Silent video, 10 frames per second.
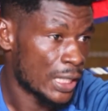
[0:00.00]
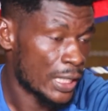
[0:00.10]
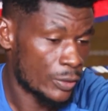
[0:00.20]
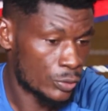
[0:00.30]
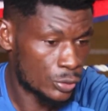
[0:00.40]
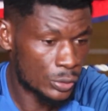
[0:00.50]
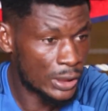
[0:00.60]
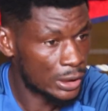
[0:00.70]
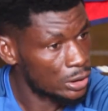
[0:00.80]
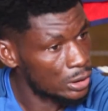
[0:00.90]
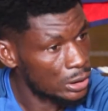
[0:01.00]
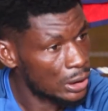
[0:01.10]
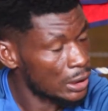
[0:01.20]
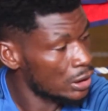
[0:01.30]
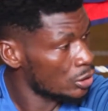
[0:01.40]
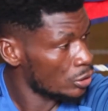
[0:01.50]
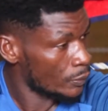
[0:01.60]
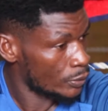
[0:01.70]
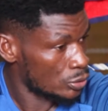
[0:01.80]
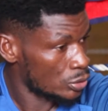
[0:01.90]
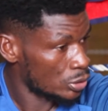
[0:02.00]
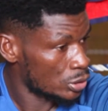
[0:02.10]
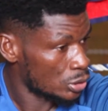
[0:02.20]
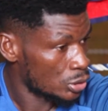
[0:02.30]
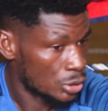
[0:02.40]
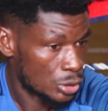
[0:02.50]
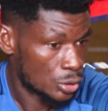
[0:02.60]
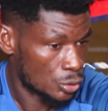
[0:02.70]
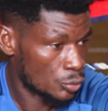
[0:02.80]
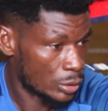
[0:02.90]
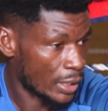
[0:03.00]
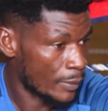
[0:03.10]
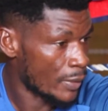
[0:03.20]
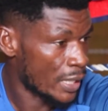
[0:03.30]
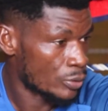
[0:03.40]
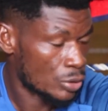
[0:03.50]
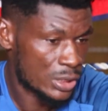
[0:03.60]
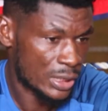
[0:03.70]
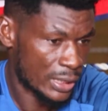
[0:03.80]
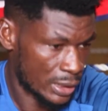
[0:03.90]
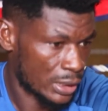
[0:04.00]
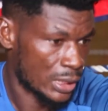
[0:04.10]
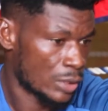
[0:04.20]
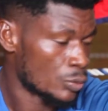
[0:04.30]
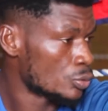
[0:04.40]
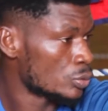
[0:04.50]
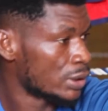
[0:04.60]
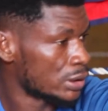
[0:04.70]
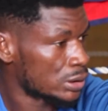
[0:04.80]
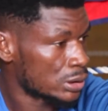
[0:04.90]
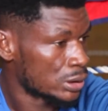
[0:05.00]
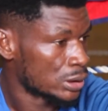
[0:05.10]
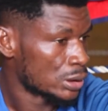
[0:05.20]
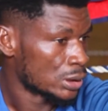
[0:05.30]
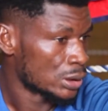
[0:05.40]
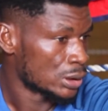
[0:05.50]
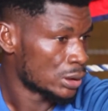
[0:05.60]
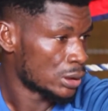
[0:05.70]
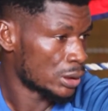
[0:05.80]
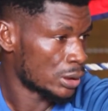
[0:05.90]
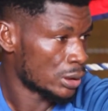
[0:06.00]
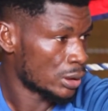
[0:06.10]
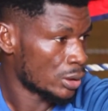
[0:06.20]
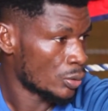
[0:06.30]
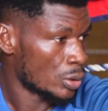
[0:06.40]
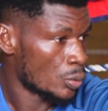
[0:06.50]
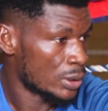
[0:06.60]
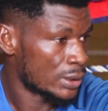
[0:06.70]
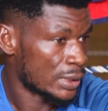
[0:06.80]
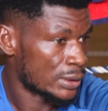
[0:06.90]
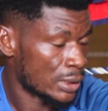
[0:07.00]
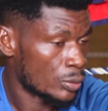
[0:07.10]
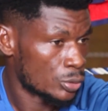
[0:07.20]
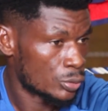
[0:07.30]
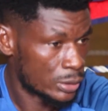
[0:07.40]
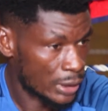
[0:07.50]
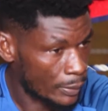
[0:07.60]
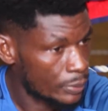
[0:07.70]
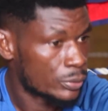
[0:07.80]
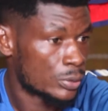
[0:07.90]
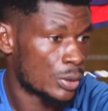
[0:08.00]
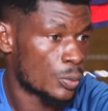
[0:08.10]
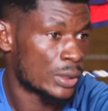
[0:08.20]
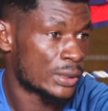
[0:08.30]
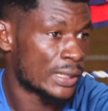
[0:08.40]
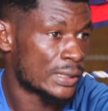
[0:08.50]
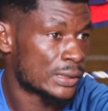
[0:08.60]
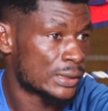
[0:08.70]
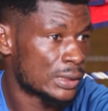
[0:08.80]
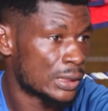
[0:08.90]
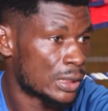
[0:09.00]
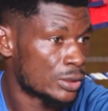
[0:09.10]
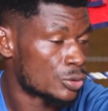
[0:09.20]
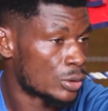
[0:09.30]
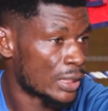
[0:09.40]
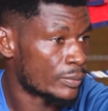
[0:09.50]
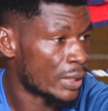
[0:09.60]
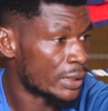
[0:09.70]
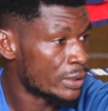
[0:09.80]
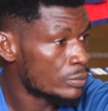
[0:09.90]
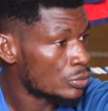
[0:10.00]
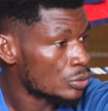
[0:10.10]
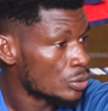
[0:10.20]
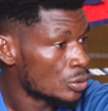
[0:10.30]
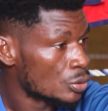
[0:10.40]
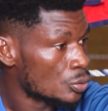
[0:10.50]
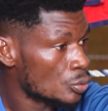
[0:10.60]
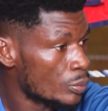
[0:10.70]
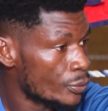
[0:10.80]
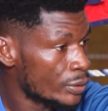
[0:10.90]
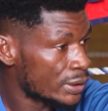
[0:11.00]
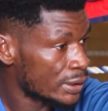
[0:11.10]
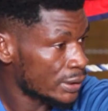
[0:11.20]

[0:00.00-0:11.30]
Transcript: I want to get another opportunity to grab mine because I want to get uh, a, a world title I want to grab a world title and so that my name will be written